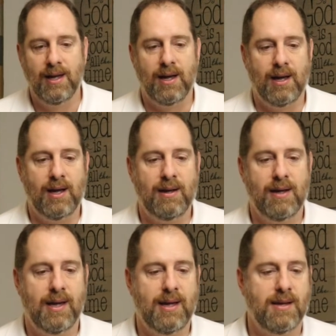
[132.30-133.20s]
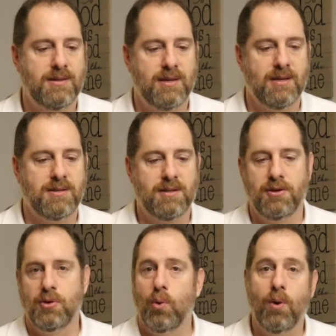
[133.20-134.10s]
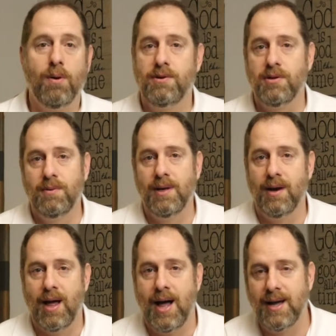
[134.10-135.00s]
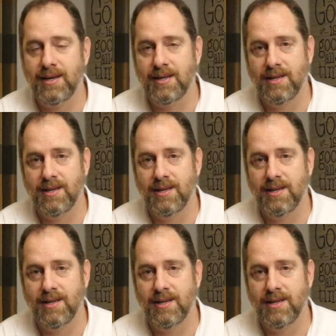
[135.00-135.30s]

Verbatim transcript: Uh, is, is the door to it locked?